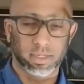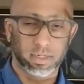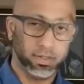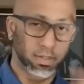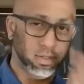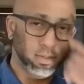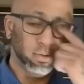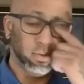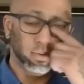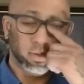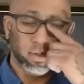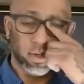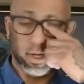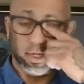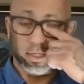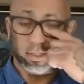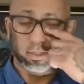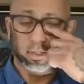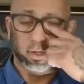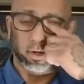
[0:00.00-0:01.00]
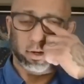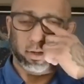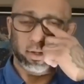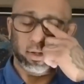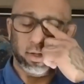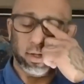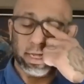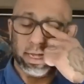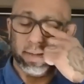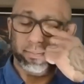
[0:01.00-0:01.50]
Oh gosh darn it,
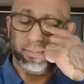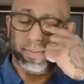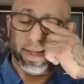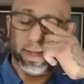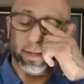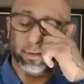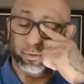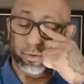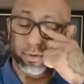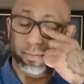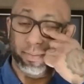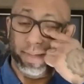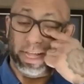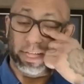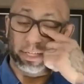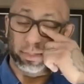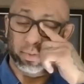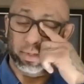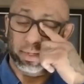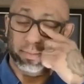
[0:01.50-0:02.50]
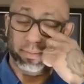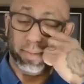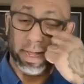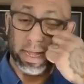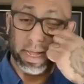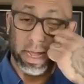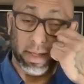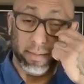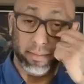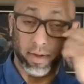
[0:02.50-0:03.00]
I got password management in my
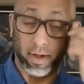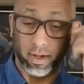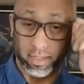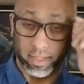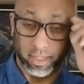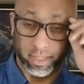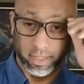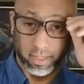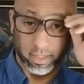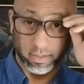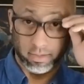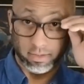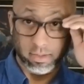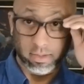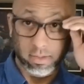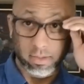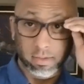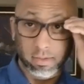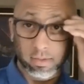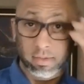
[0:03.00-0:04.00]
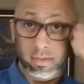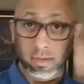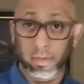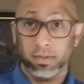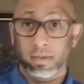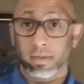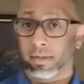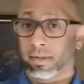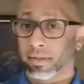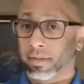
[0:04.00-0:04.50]
eyeball again.
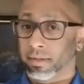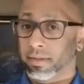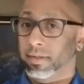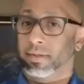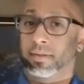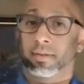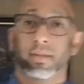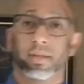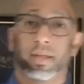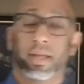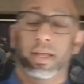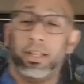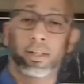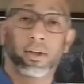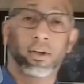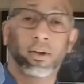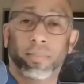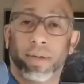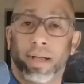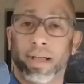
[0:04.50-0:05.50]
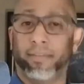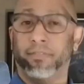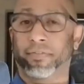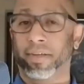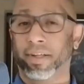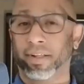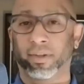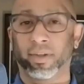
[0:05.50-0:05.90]
Hello, my fellow